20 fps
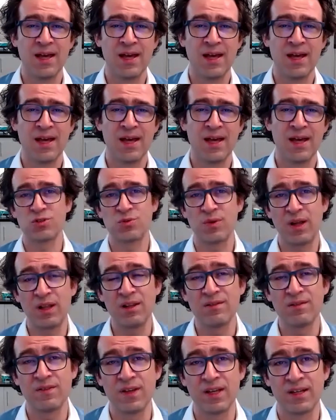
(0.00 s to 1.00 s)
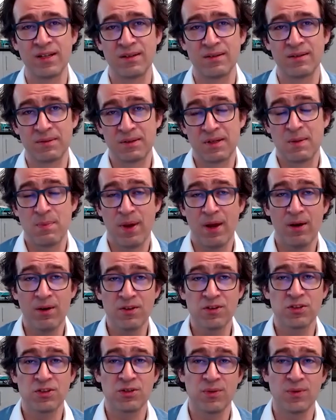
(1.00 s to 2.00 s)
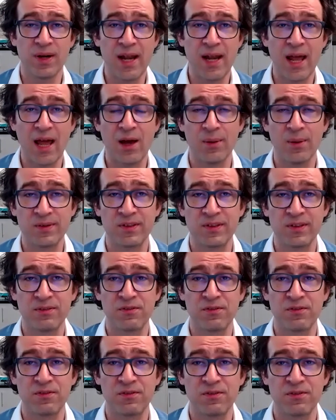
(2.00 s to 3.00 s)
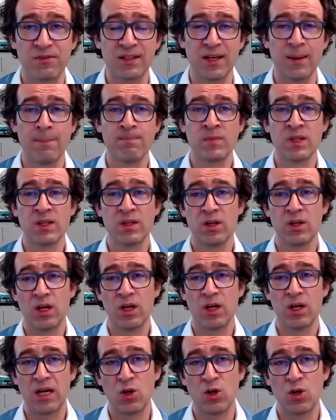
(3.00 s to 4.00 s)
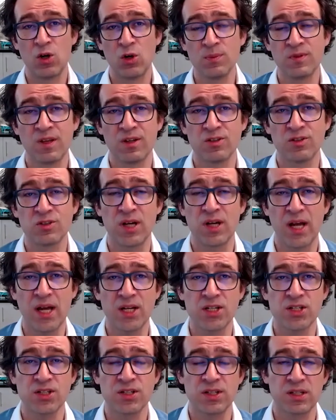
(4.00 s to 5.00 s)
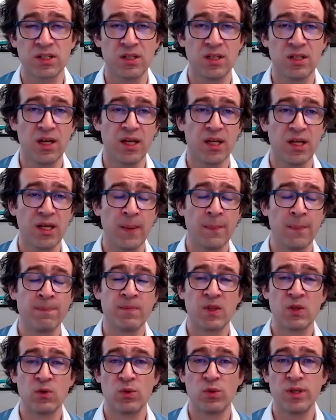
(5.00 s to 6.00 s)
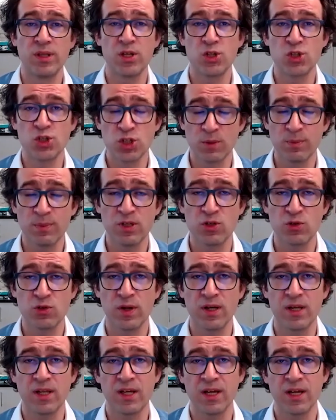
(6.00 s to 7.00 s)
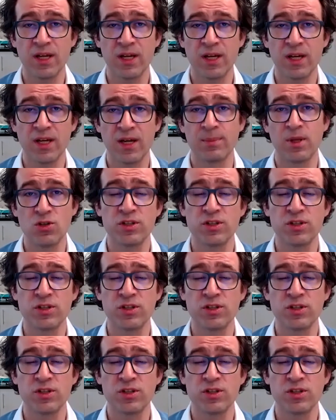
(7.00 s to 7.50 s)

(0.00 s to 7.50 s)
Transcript: And the most relevant comparison right now is the fact that home sales are actually declining when they should be trending up.